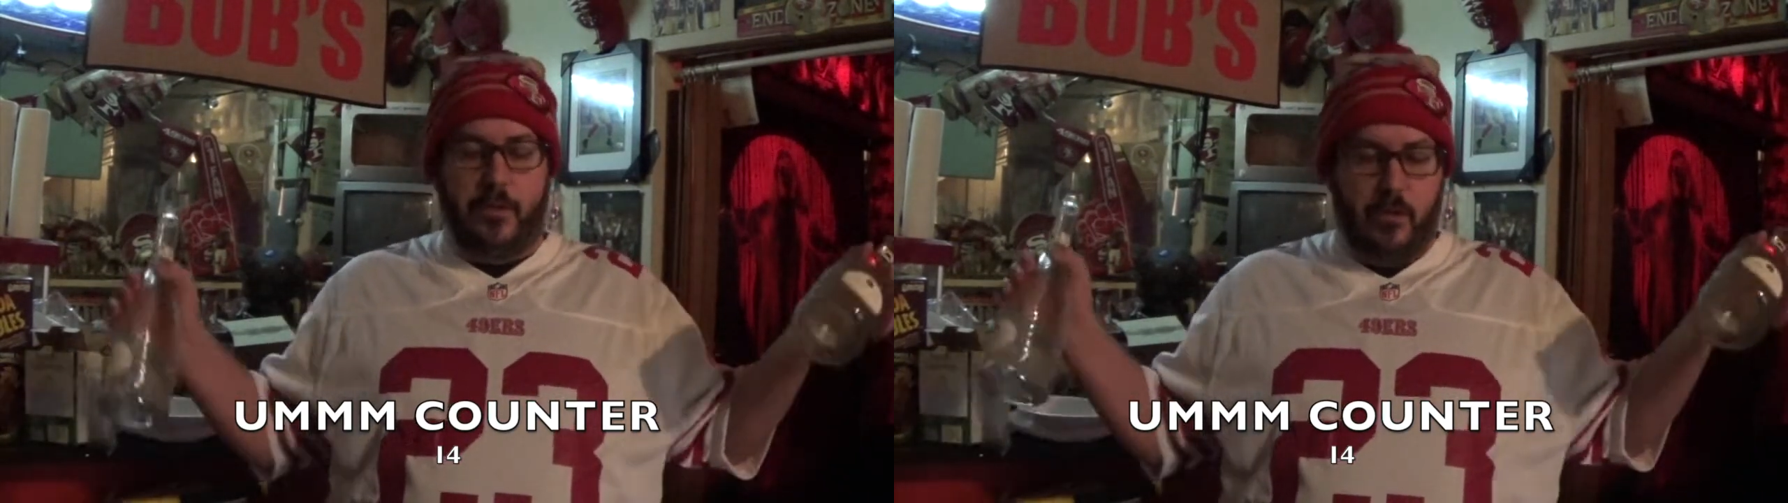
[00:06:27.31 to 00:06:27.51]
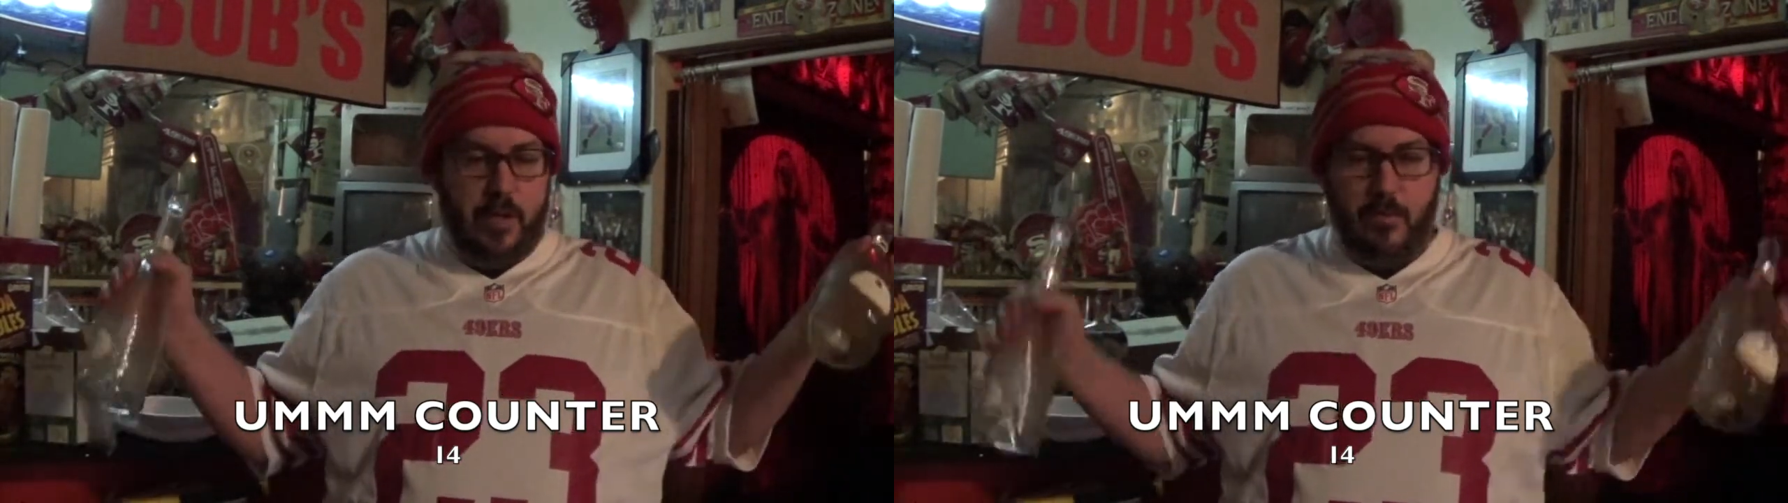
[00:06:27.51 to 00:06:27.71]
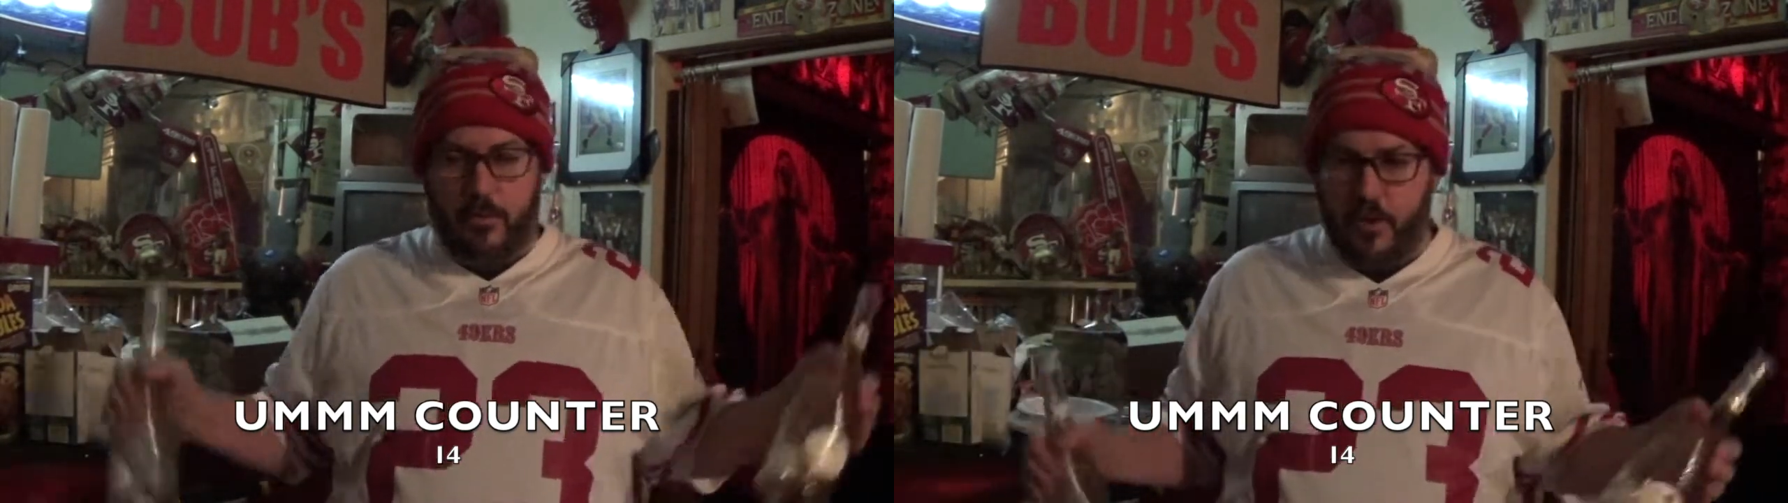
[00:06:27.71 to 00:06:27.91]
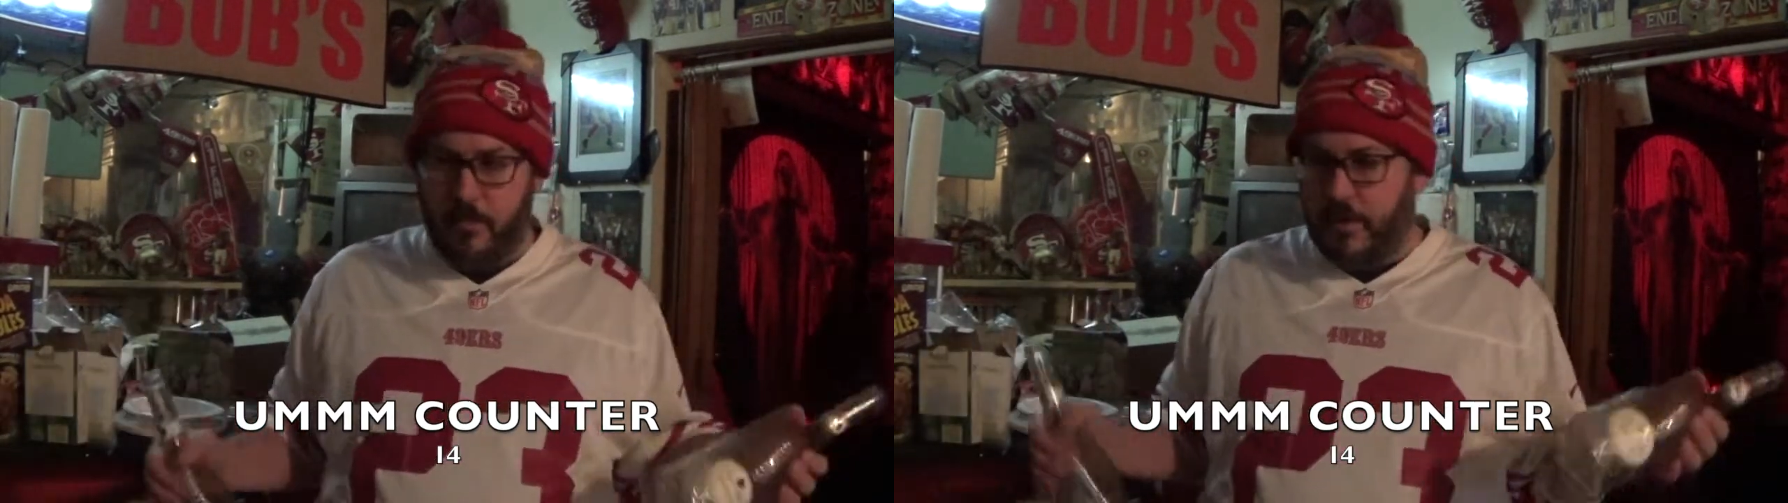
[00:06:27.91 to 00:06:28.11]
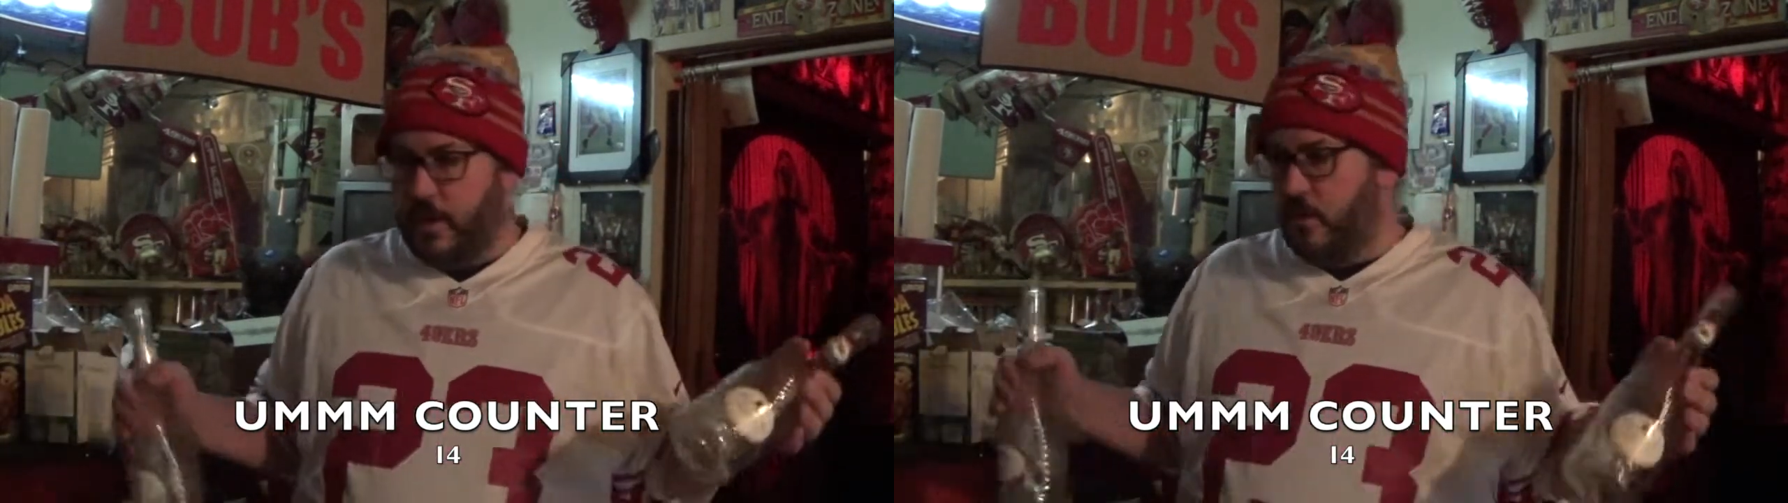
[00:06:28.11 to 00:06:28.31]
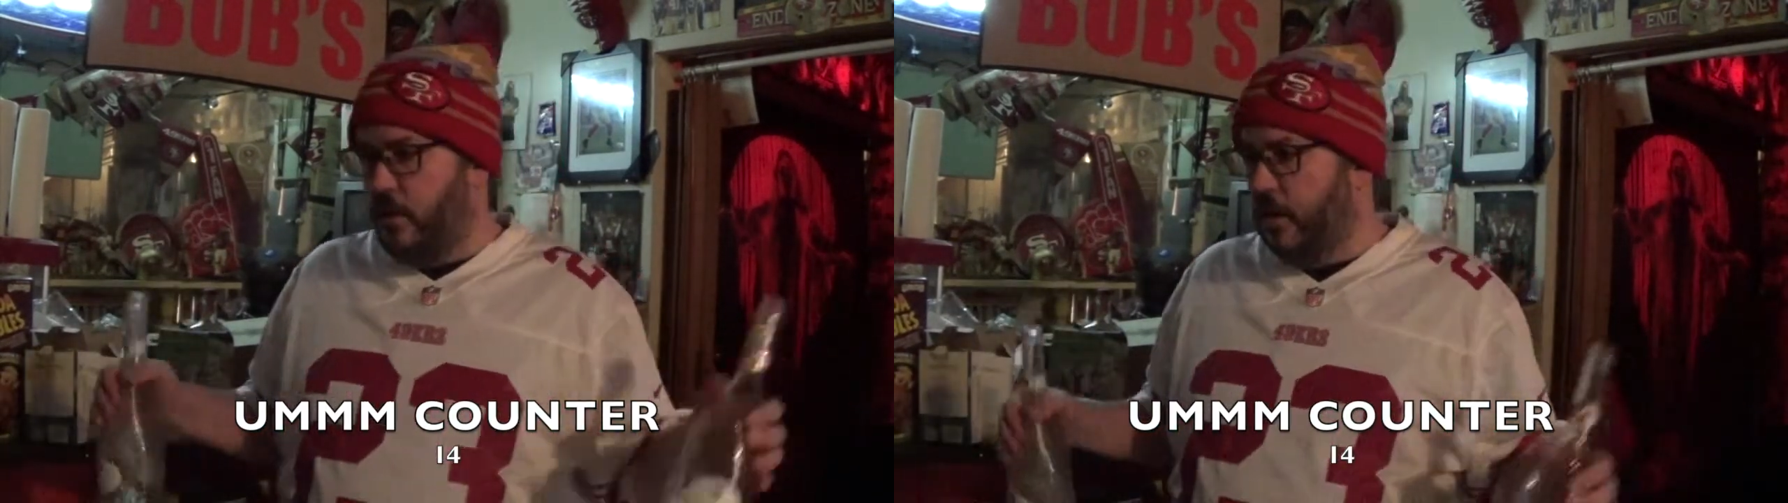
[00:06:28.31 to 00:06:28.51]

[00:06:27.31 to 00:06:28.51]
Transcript: $130 with shipping and all